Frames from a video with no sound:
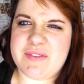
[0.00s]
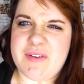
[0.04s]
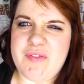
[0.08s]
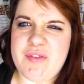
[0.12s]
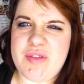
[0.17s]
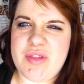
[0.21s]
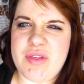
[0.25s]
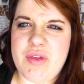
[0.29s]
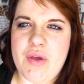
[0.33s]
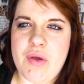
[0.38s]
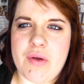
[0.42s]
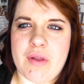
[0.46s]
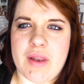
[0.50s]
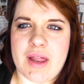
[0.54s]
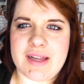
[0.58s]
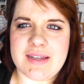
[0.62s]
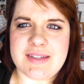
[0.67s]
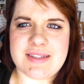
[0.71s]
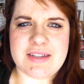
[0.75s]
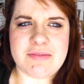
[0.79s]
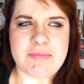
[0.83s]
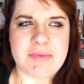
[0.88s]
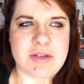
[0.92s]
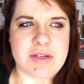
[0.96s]
So if you thought like
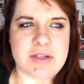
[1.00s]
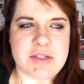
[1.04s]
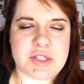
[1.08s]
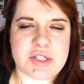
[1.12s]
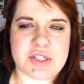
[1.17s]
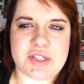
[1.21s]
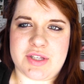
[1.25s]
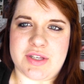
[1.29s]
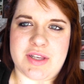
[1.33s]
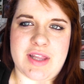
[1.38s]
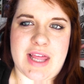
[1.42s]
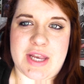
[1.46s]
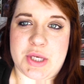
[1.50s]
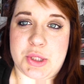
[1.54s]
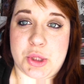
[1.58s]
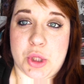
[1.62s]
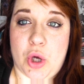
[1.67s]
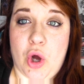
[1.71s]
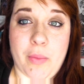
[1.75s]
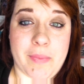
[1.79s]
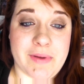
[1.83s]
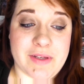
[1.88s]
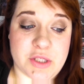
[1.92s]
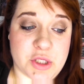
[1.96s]
someone that just their
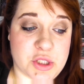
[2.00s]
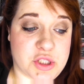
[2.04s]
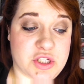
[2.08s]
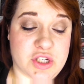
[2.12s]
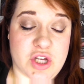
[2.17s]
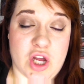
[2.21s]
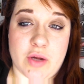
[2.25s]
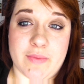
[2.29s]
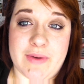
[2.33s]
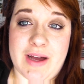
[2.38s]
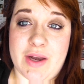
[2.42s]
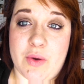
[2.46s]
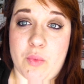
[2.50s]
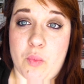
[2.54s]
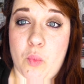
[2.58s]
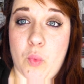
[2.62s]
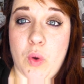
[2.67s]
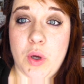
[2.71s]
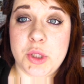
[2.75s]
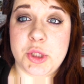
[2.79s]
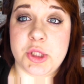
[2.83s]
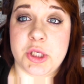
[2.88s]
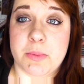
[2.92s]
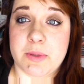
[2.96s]
job is just to go around and
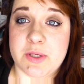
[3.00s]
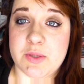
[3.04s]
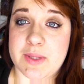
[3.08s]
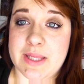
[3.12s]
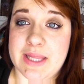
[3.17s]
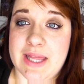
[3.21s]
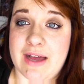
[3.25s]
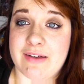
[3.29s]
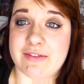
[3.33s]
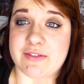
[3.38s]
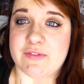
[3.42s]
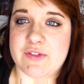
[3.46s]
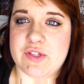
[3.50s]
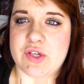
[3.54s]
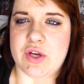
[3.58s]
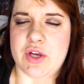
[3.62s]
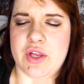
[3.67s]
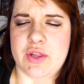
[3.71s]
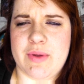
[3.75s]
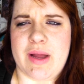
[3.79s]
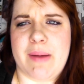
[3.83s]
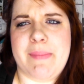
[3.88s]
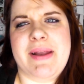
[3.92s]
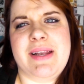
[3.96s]
watch you between the hours of two
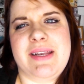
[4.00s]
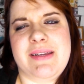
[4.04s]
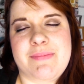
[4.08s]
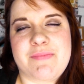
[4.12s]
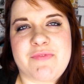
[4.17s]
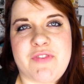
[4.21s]
and three, I mean,